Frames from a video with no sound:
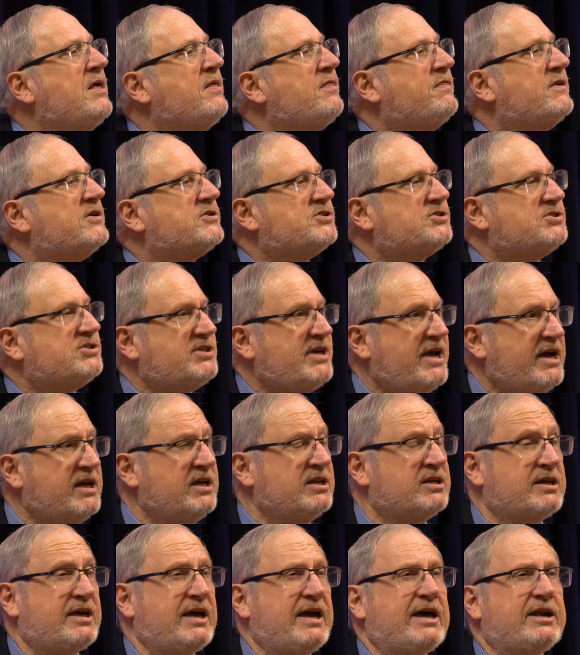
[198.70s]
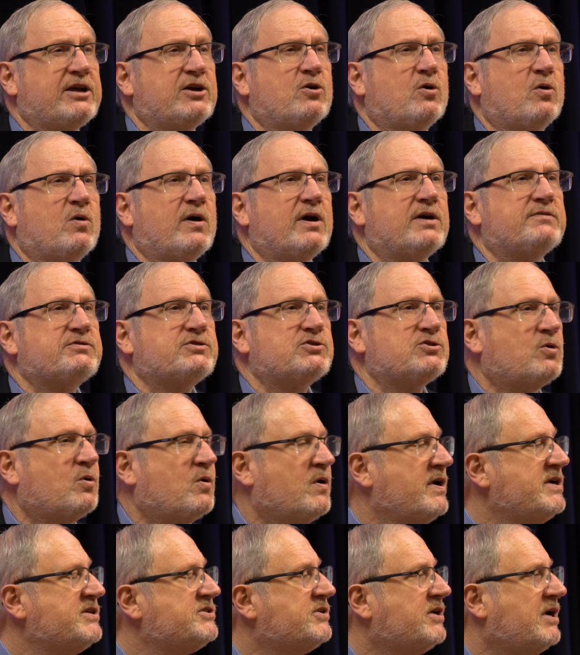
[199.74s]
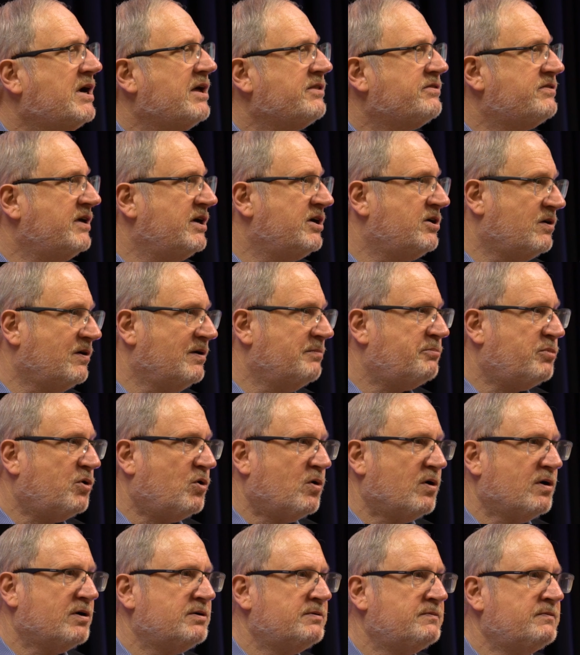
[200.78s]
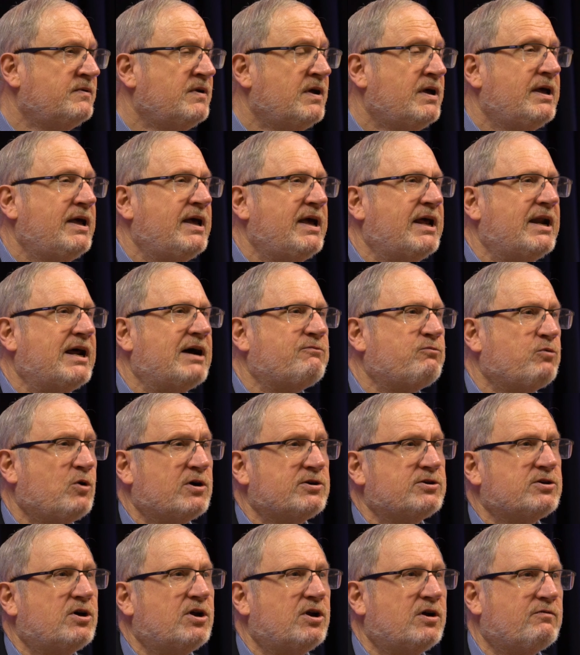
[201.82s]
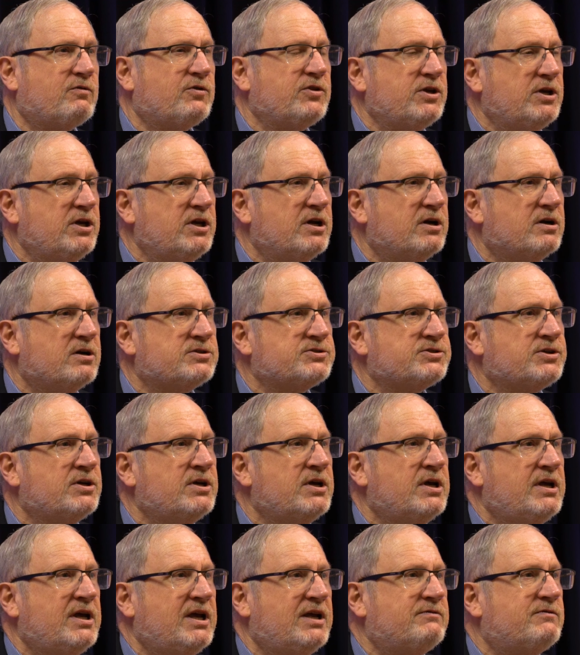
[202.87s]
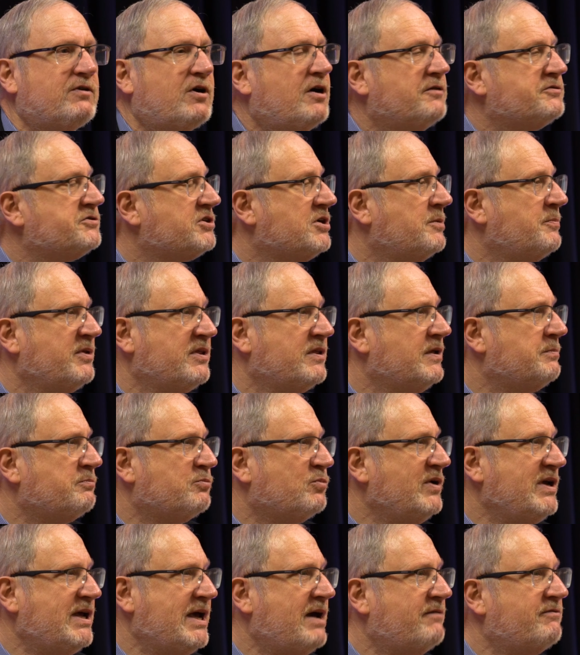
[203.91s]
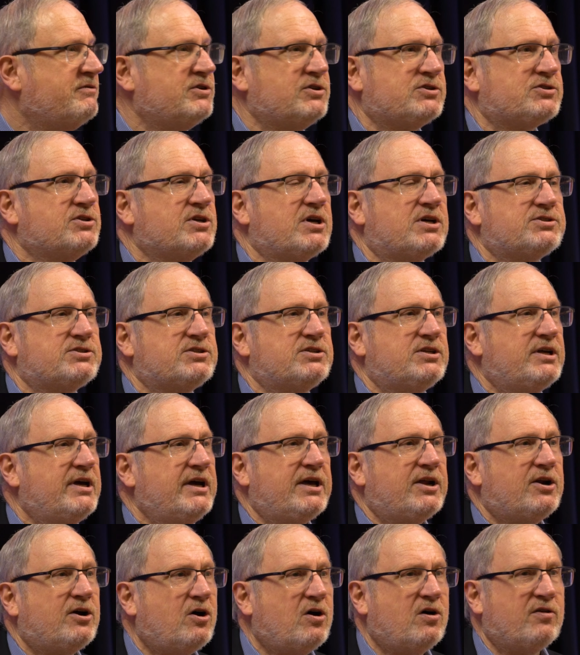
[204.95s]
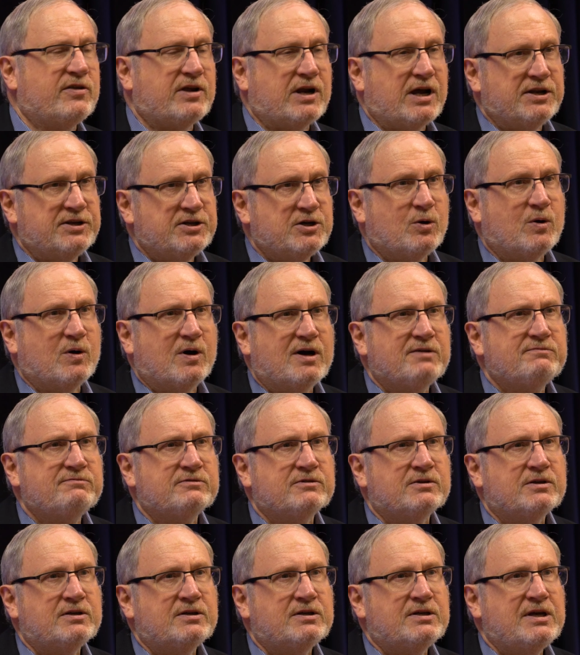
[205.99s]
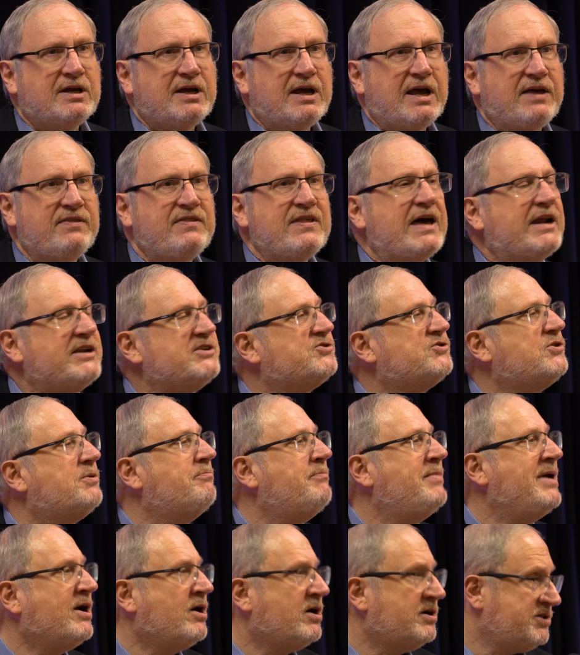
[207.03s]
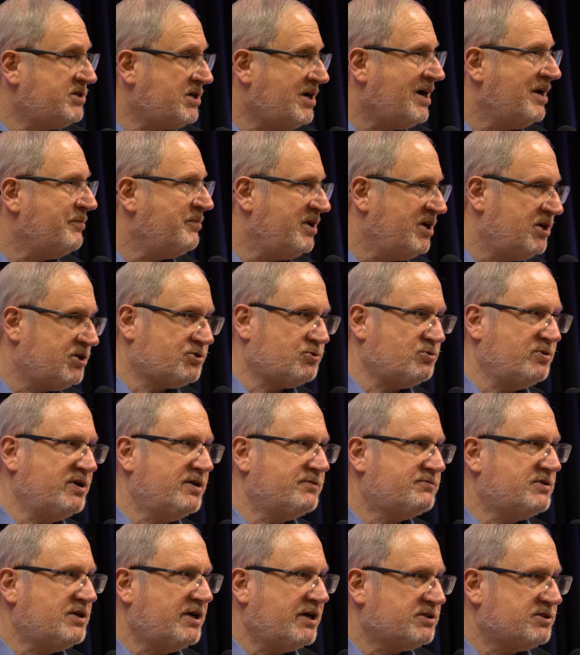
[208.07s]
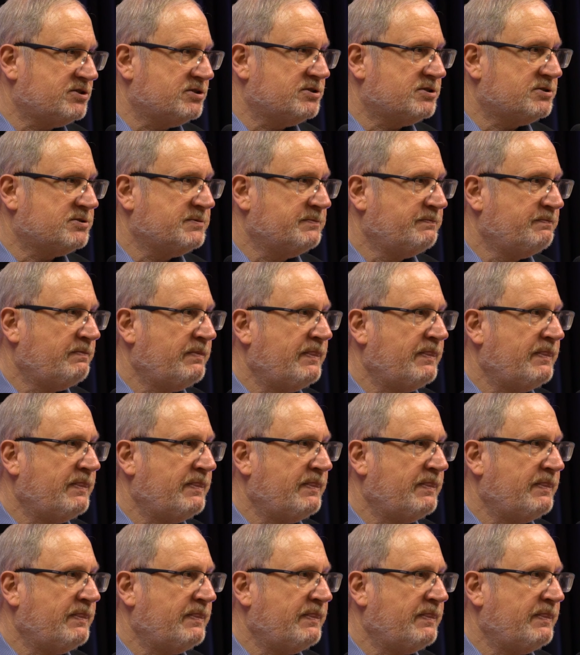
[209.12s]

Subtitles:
The second category of stories that I think are important, and I've worked on over the years, involves something that we haven't discussed today at all that I know of, and that is the maritime history of Texas.